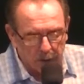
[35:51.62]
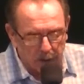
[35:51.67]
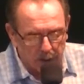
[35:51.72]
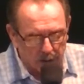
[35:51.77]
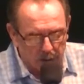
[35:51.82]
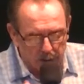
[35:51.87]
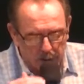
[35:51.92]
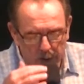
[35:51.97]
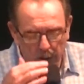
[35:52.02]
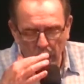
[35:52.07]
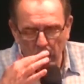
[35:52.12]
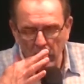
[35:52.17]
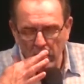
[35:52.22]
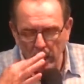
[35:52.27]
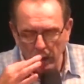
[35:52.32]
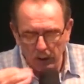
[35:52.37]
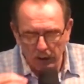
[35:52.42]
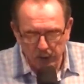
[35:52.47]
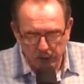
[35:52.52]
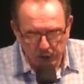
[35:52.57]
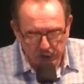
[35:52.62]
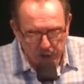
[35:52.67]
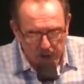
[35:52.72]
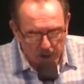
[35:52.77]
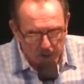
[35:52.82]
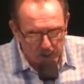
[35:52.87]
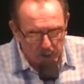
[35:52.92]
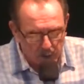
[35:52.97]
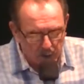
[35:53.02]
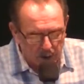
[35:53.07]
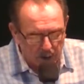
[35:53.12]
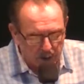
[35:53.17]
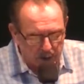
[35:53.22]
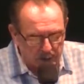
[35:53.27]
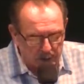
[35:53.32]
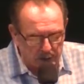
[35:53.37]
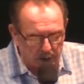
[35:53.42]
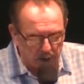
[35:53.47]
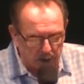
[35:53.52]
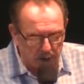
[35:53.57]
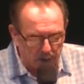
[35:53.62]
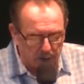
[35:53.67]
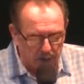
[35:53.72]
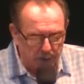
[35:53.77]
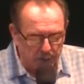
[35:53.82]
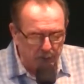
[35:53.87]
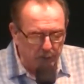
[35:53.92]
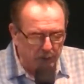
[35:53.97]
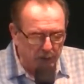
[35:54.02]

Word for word: in chapter 19,